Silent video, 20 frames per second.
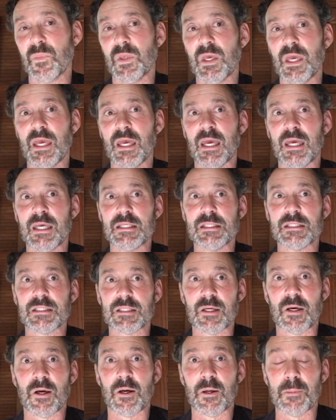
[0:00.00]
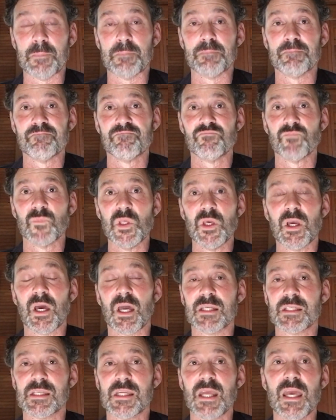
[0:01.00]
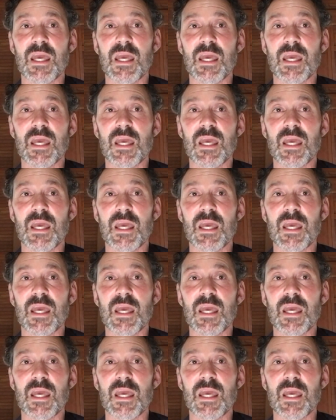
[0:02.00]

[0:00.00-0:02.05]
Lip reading: and you got to stay